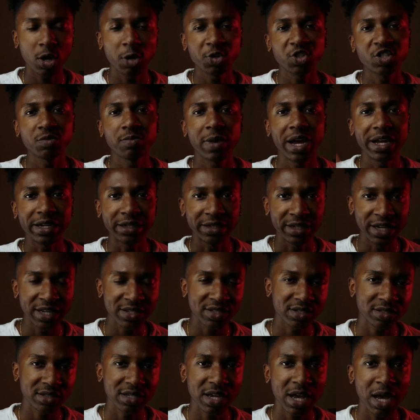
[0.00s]
it onto my
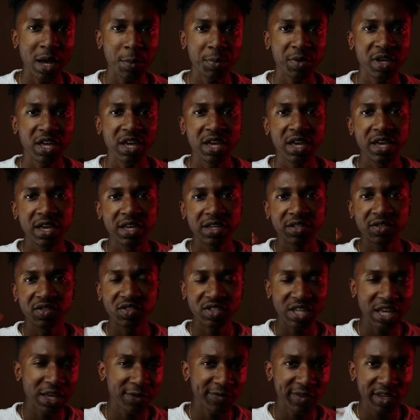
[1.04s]
desktop,
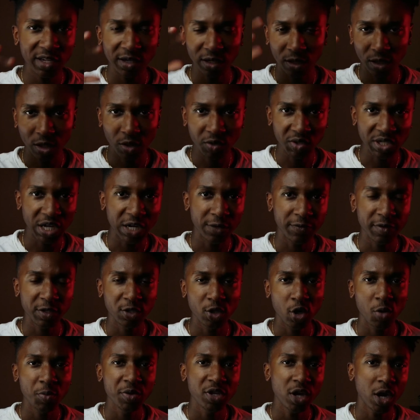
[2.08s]
save it, close out of
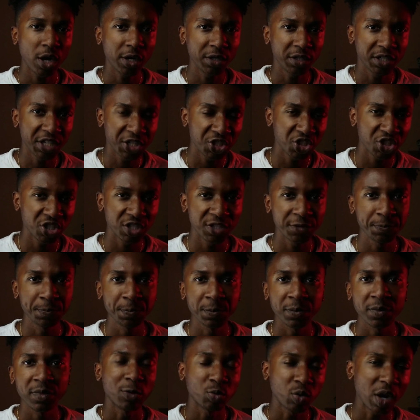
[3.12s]
Adobe
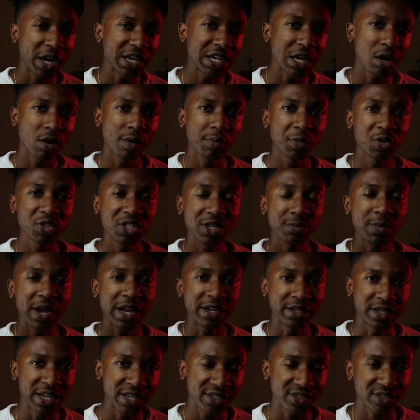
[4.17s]
Audition, and right now I'm using
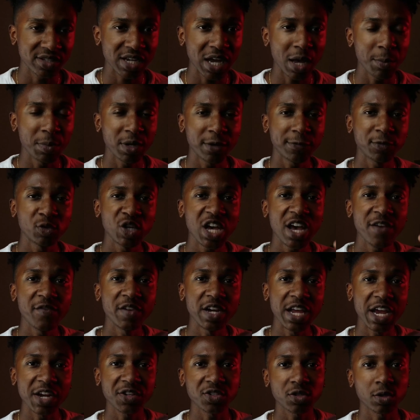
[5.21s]
my desktop, but if you have
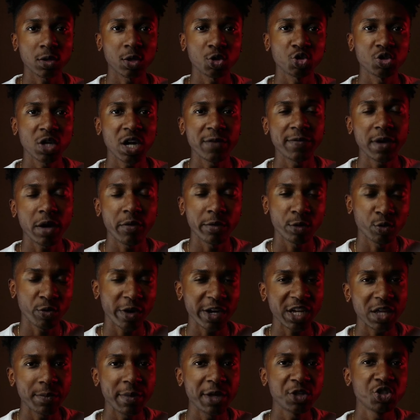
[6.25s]
an external drive, I would
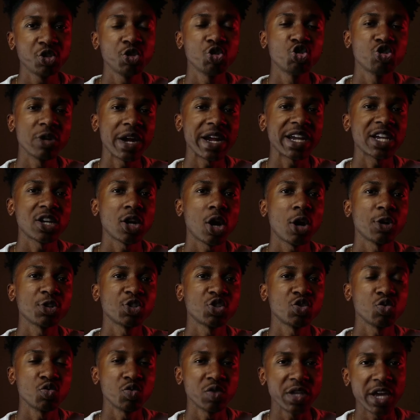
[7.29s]
recommend you drag it
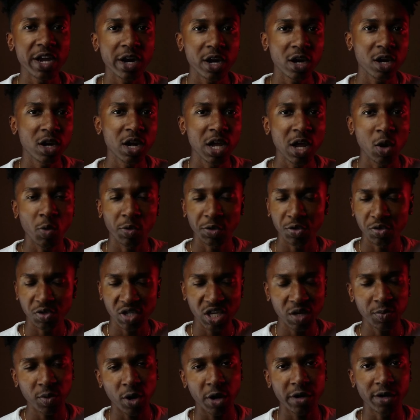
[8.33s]
onto there where you
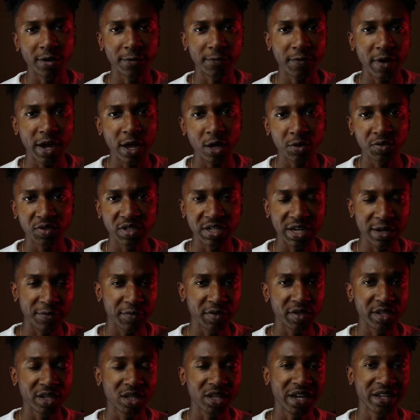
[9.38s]
keep all your files and
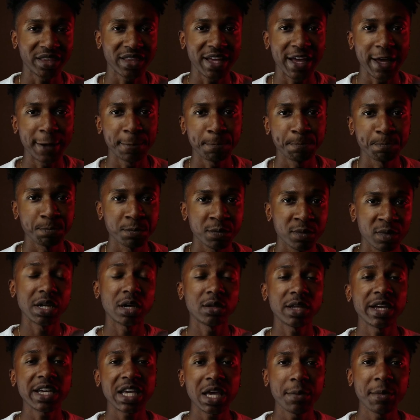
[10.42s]
everything like that.
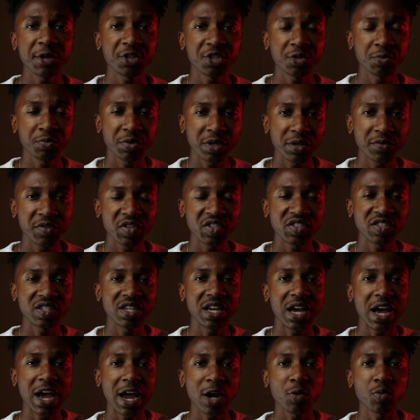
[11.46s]
Now, like I mentioned
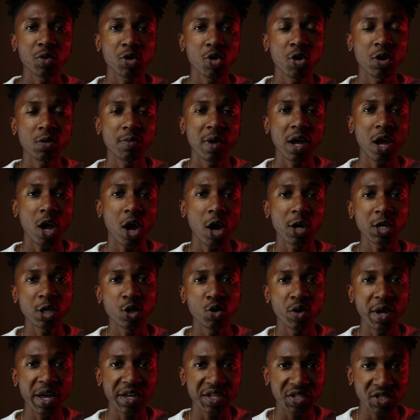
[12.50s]
previously, I record my
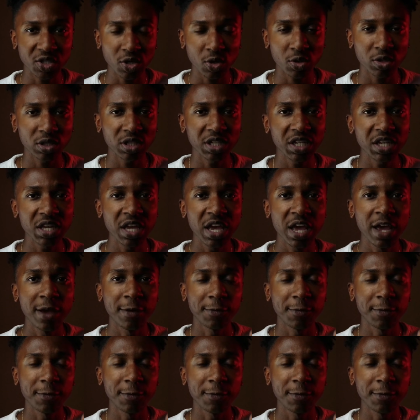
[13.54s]
audio externally